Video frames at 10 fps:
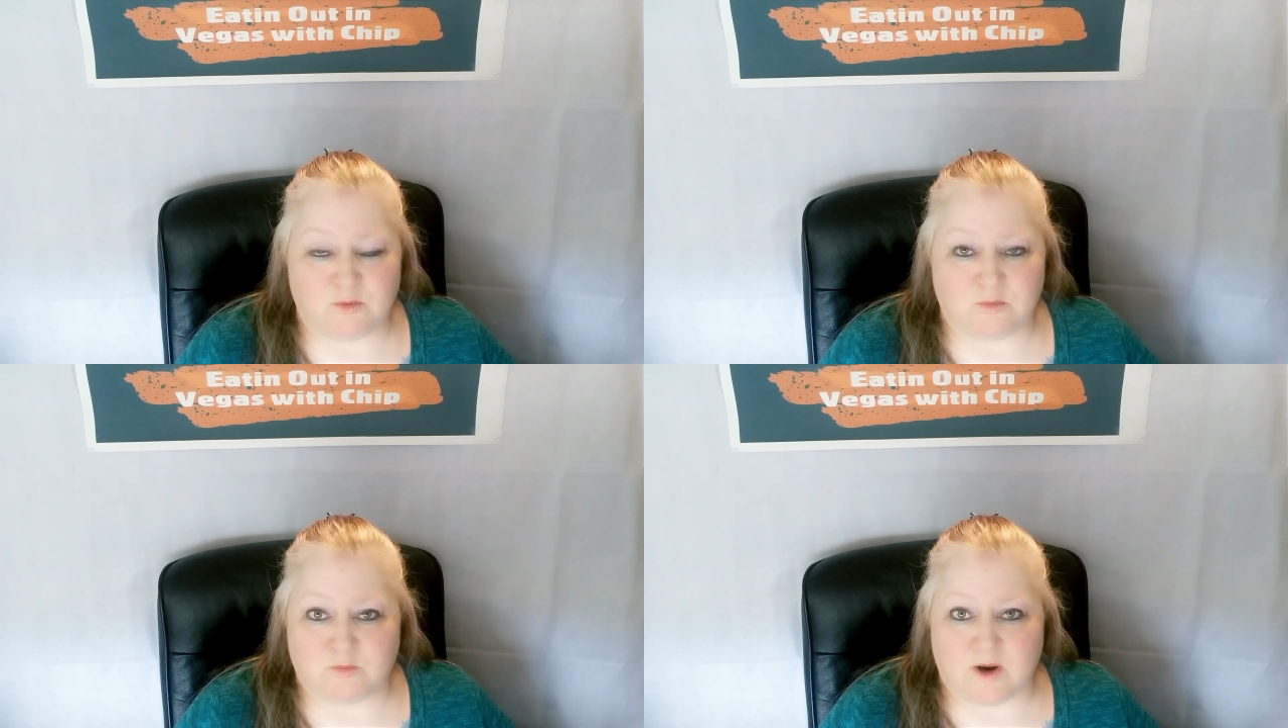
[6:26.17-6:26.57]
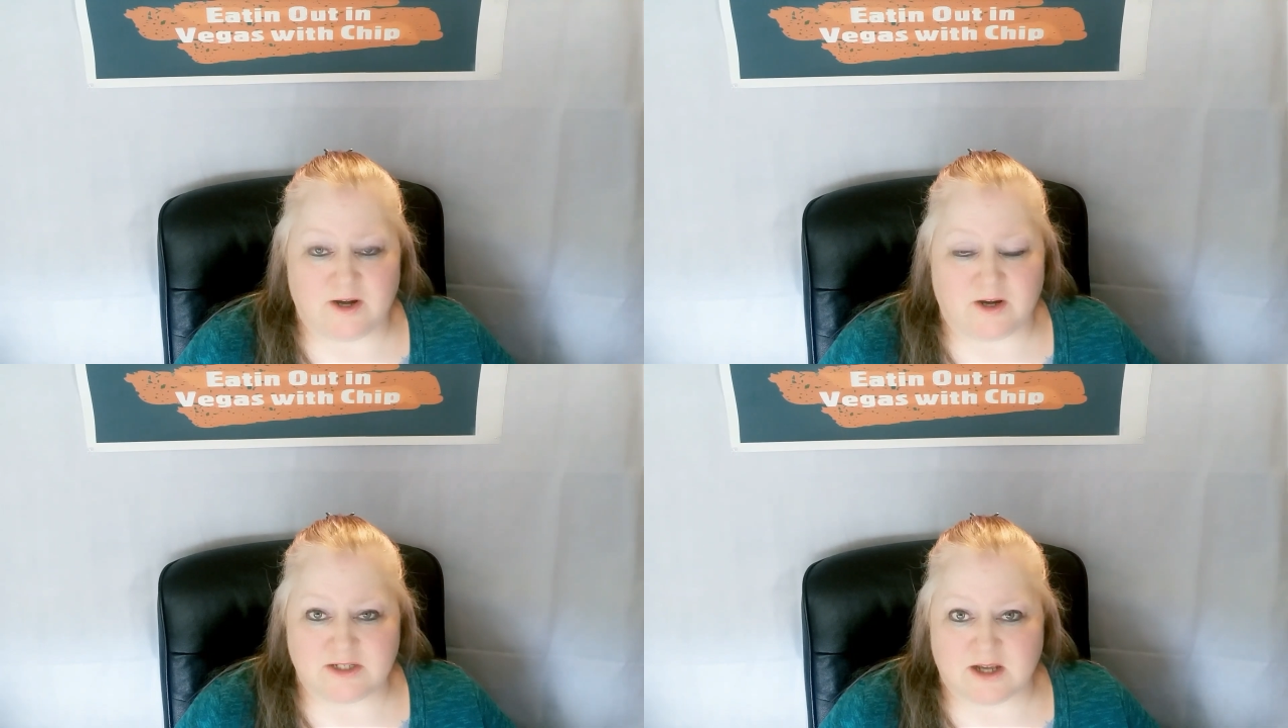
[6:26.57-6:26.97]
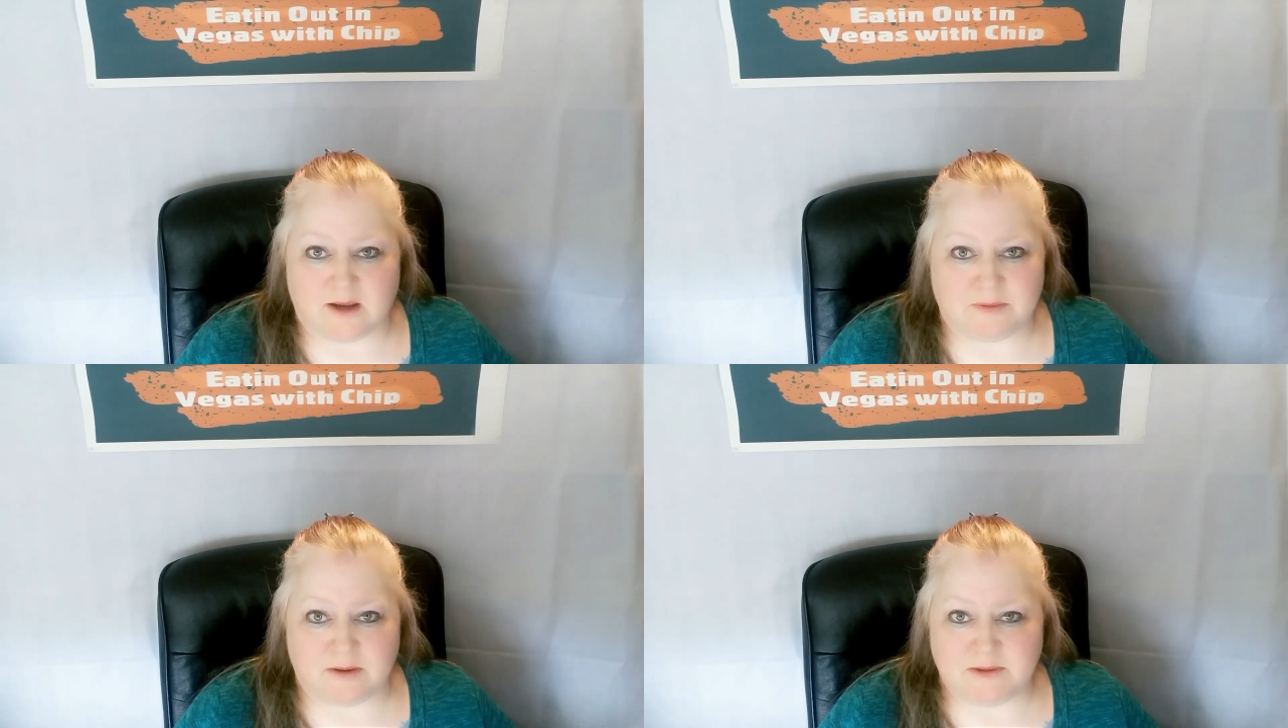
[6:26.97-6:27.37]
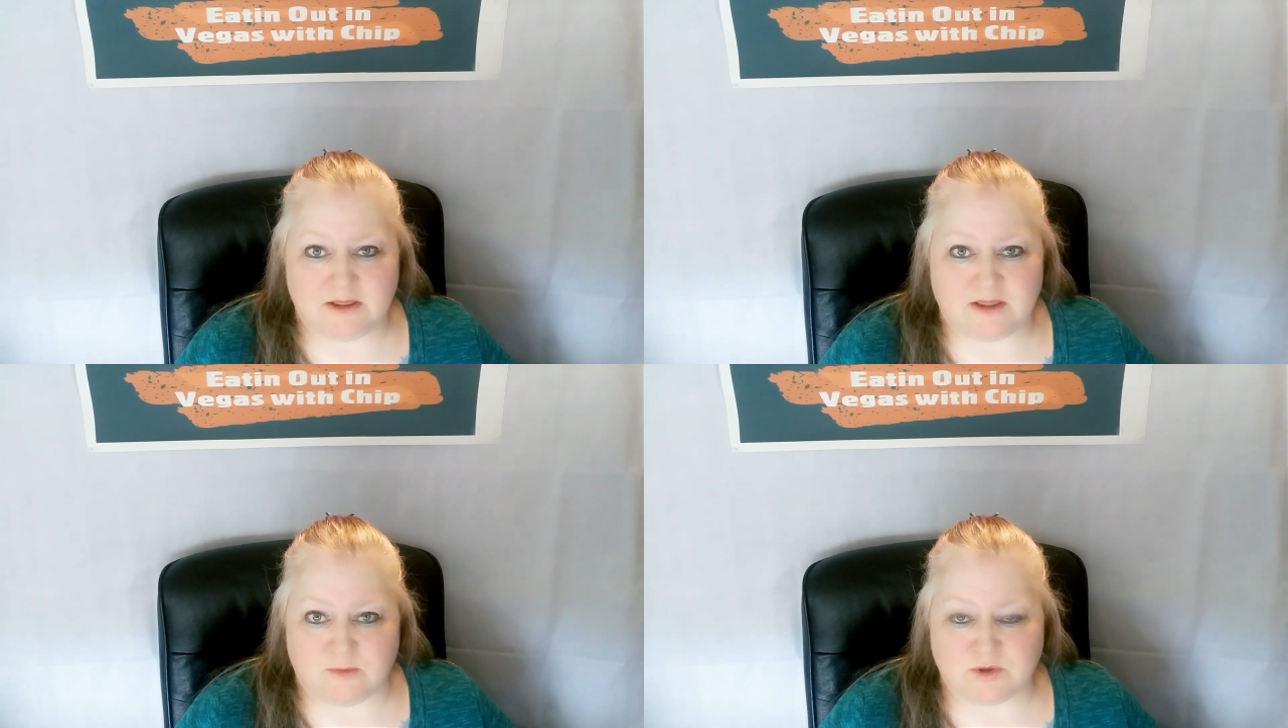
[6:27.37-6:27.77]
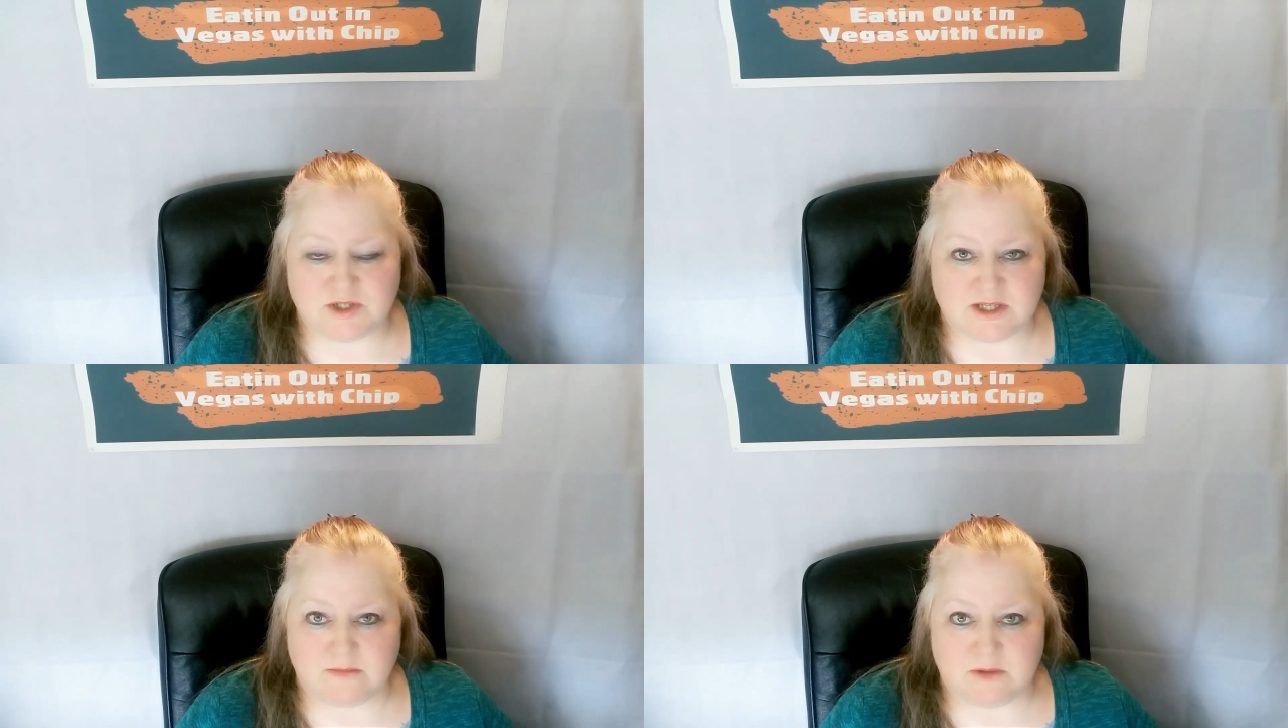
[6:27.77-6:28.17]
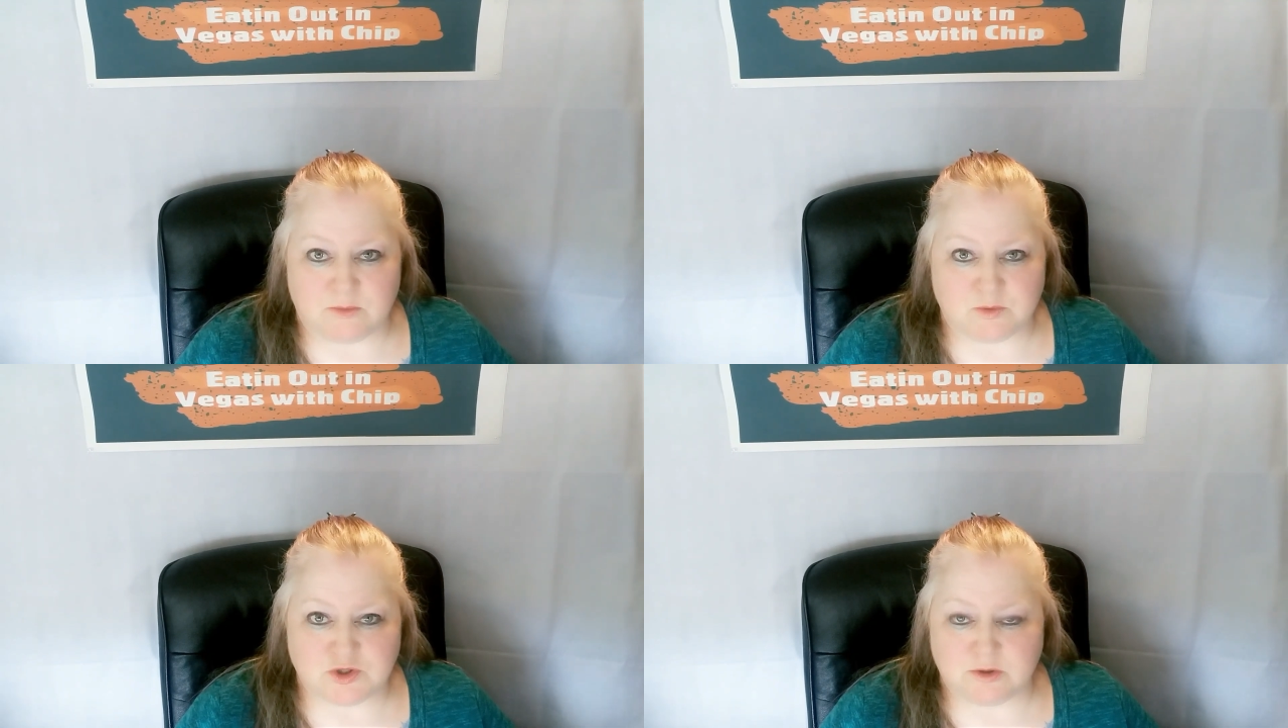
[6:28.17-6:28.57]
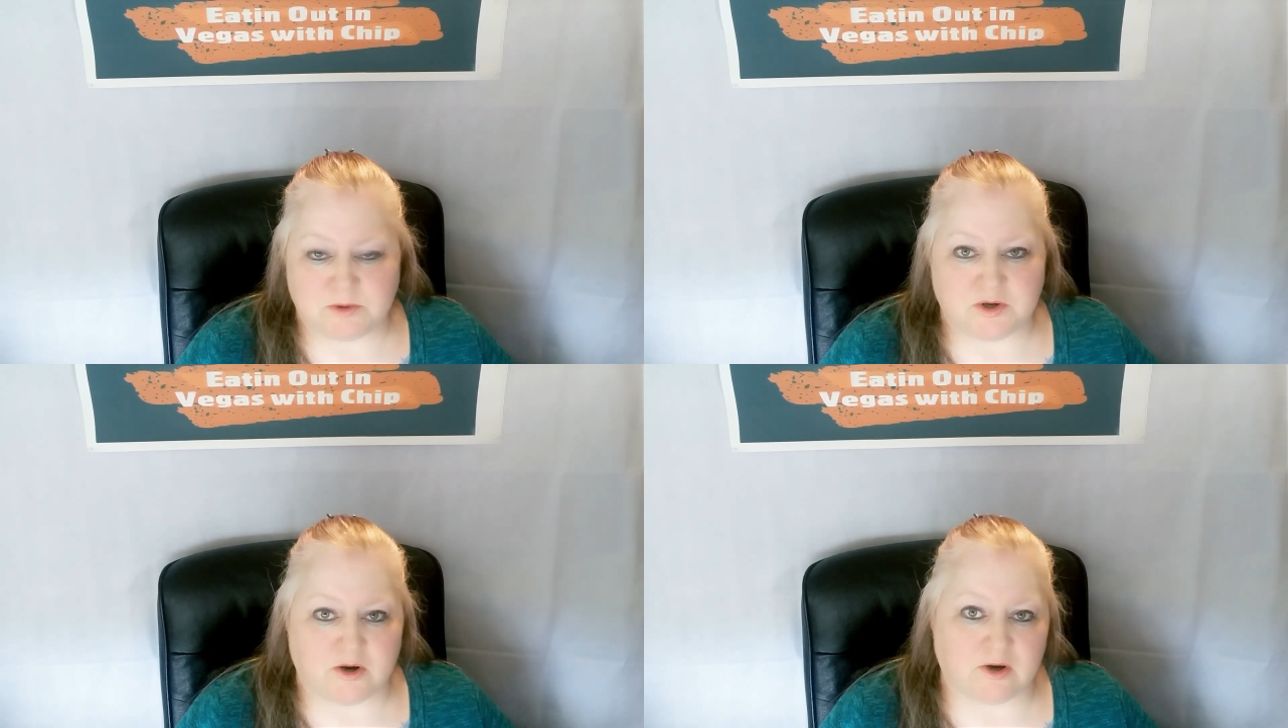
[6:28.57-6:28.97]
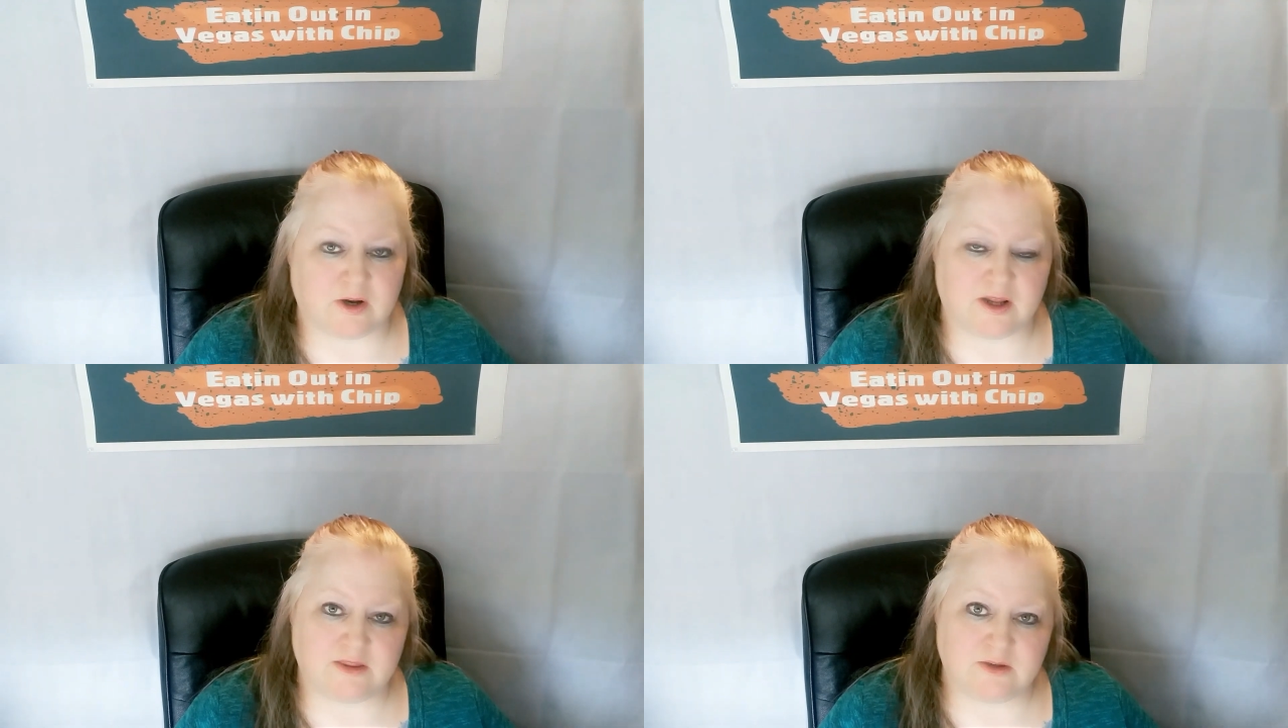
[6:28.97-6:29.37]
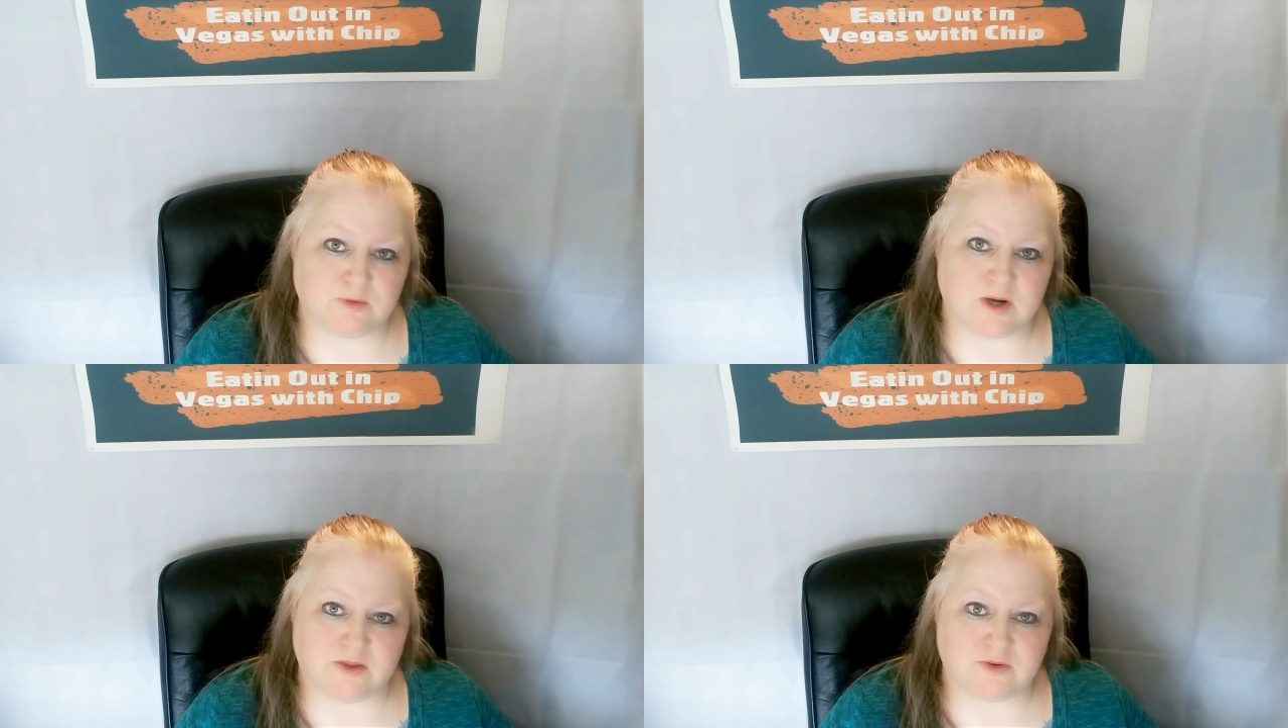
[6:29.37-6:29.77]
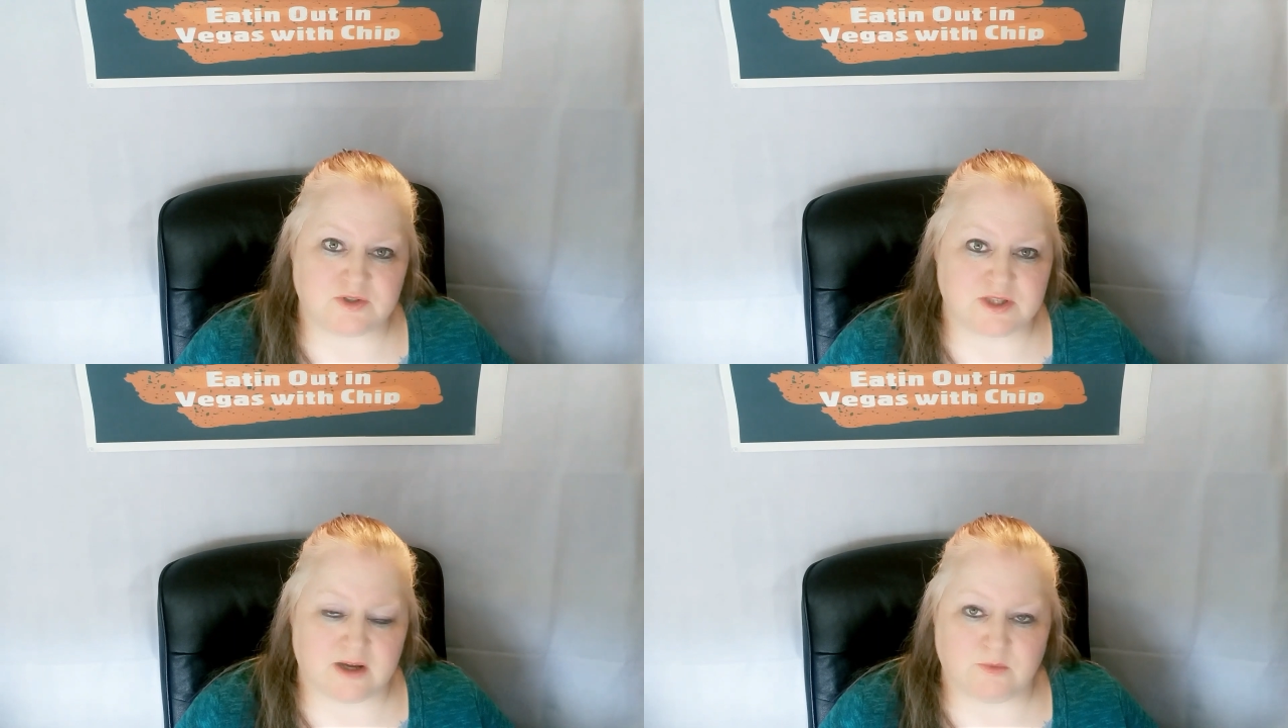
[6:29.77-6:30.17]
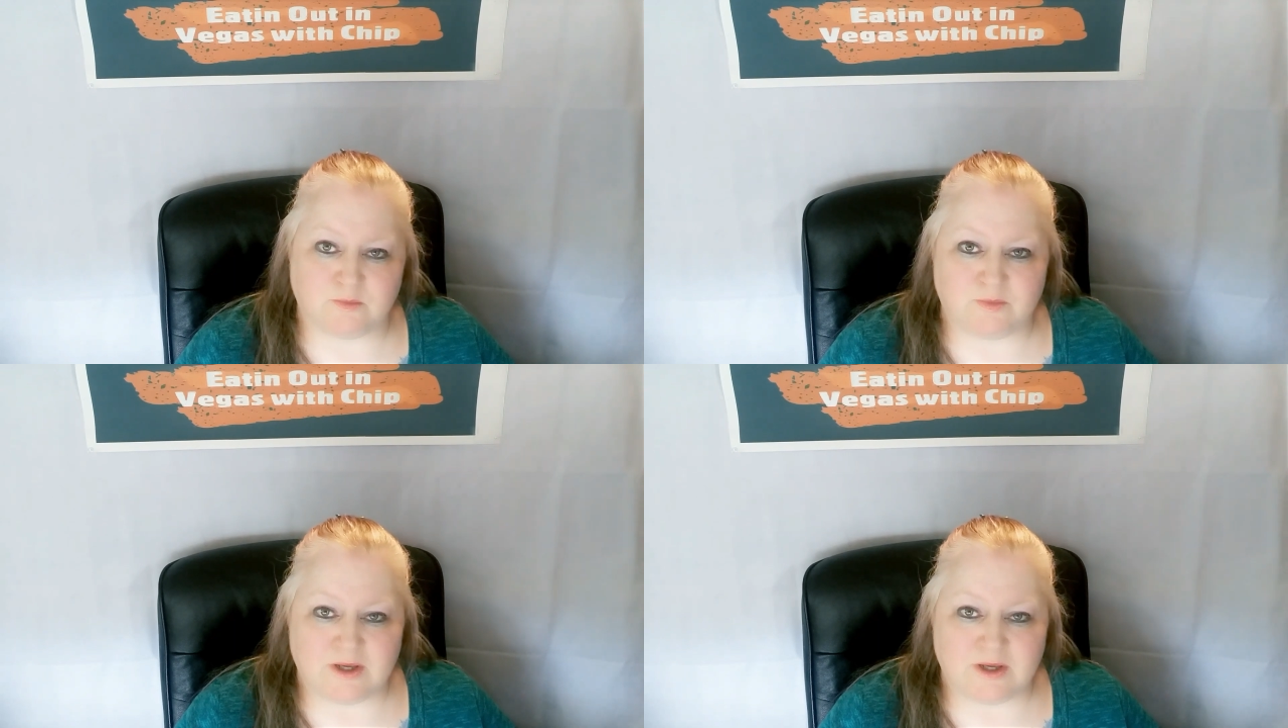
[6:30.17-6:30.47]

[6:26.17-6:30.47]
right on top. I mean, there were some that were super dark, and there were others that